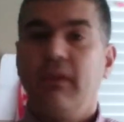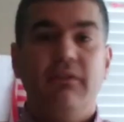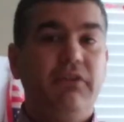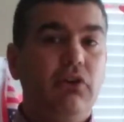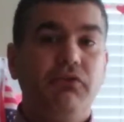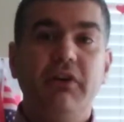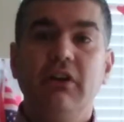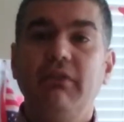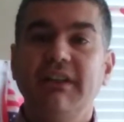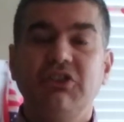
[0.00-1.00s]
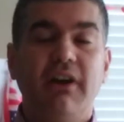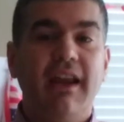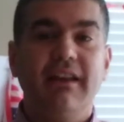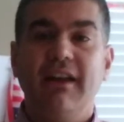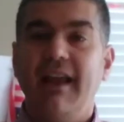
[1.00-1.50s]
feel free to raise your
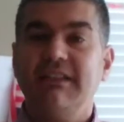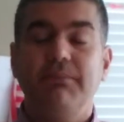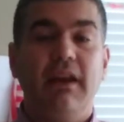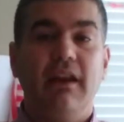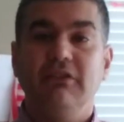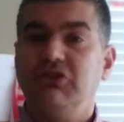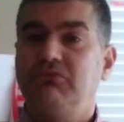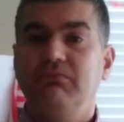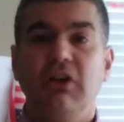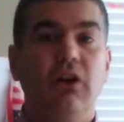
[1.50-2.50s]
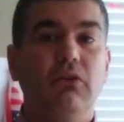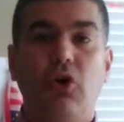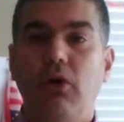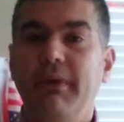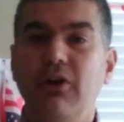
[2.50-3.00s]
hand and ask me. Just,
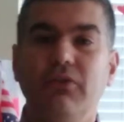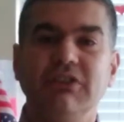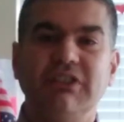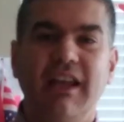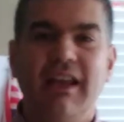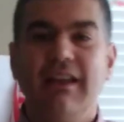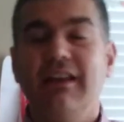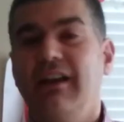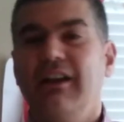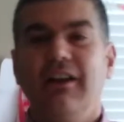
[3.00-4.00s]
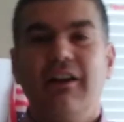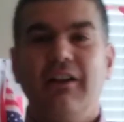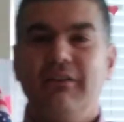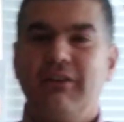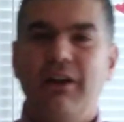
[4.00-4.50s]
call me over, say, hey,
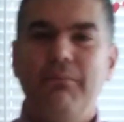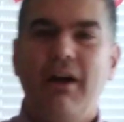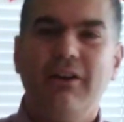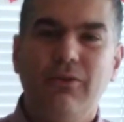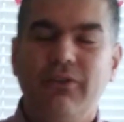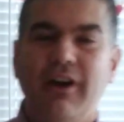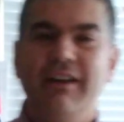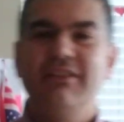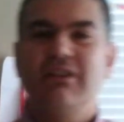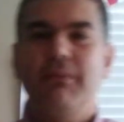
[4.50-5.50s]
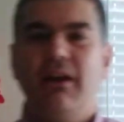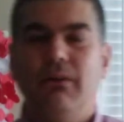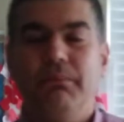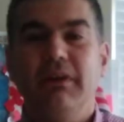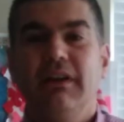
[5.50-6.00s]
come on over, I need some
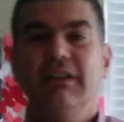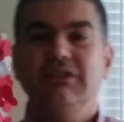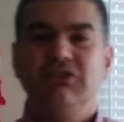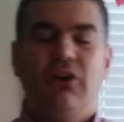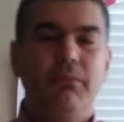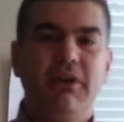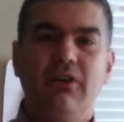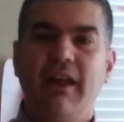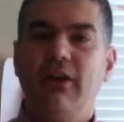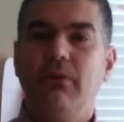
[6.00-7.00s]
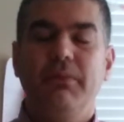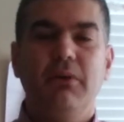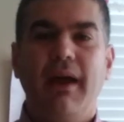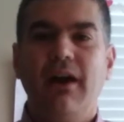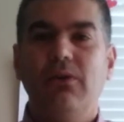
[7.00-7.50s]
help. So I'm here to help
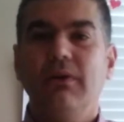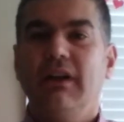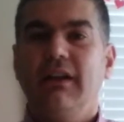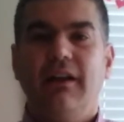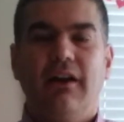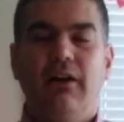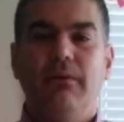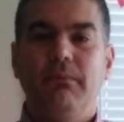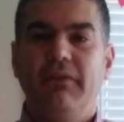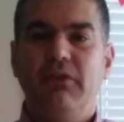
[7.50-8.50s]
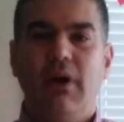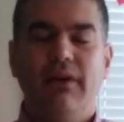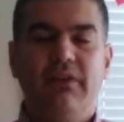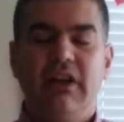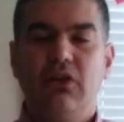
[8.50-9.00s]
you out if you
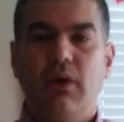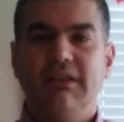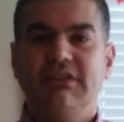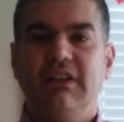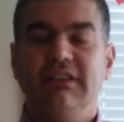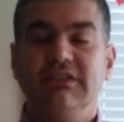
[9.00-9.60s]
have any questions.